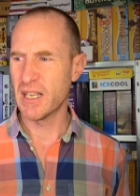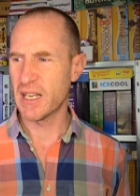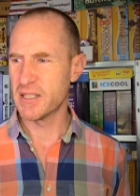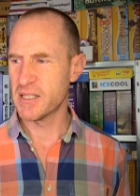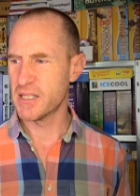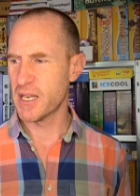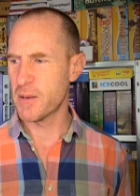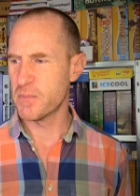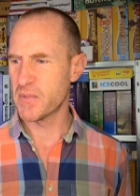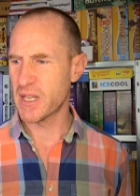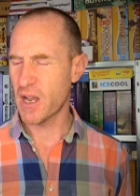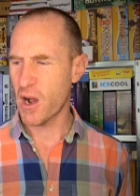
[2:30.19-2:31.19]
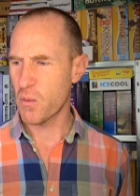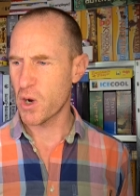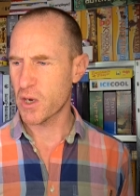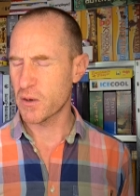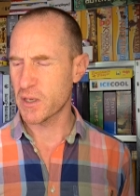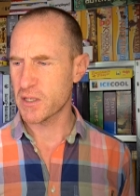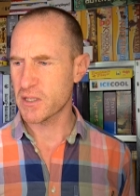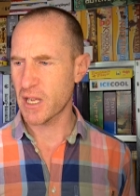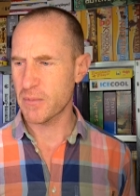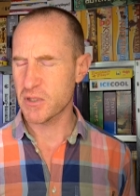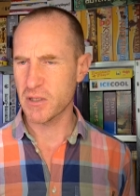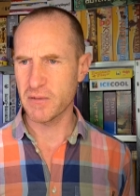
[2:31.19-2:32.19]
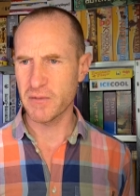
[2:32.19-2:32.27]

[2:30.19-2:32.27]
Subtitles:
and the artwork on it is absolutely